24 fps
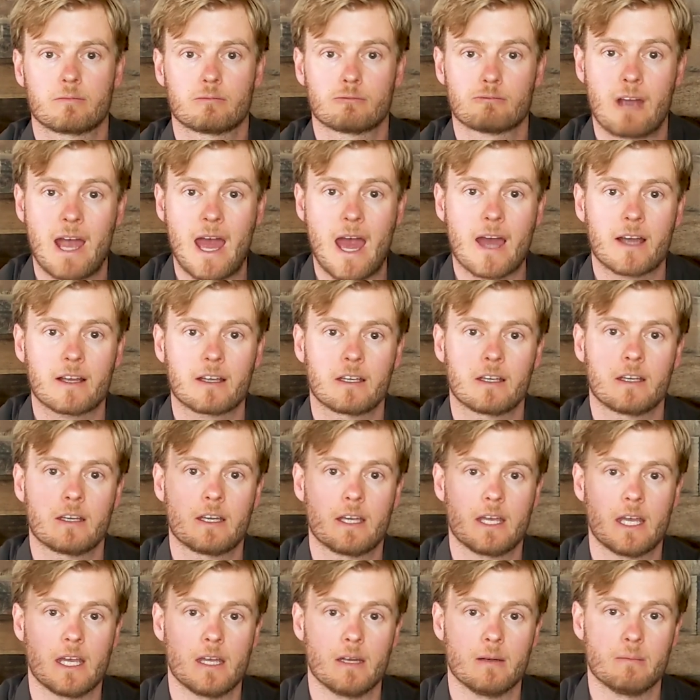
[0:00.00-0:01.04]
rack
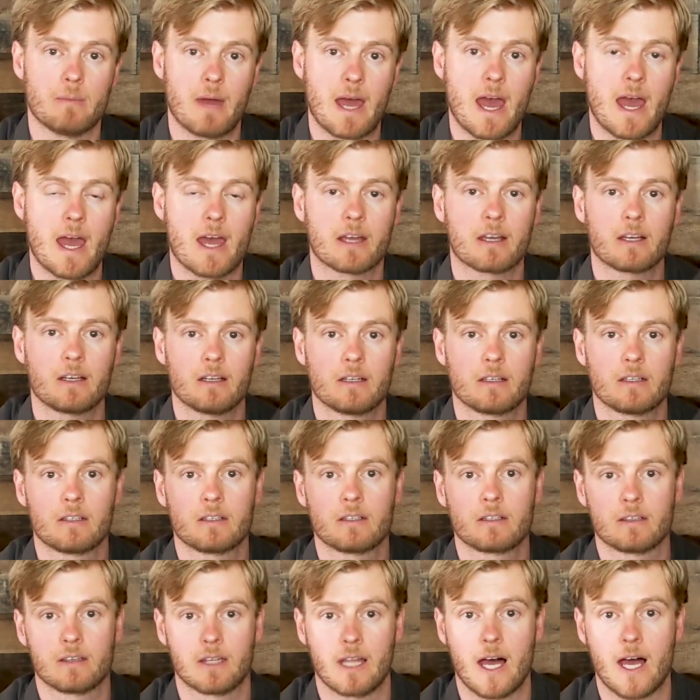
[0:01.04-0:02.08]
and bag
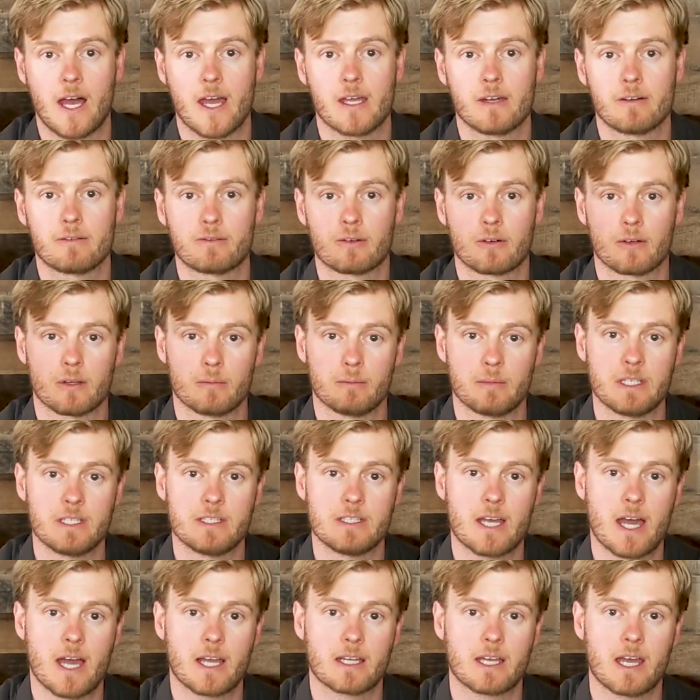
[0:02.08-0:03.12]
line for the B
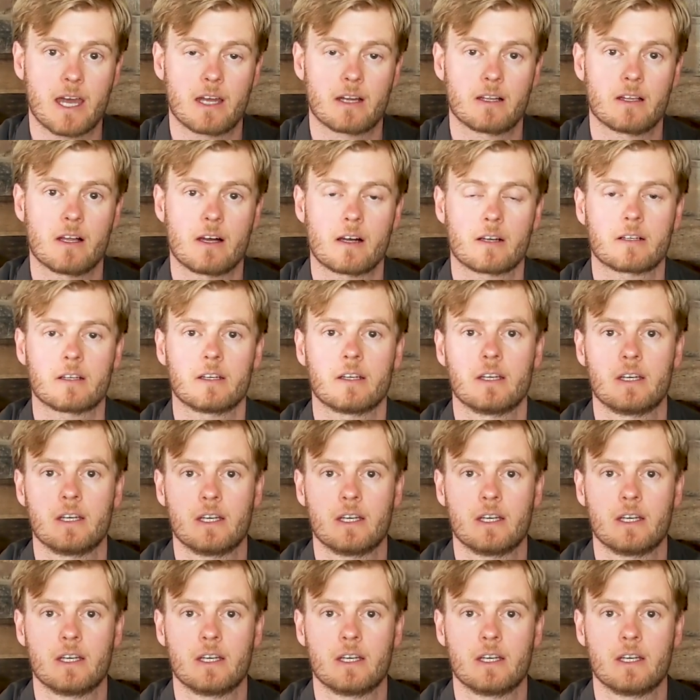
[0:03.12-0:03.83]
T I catalog.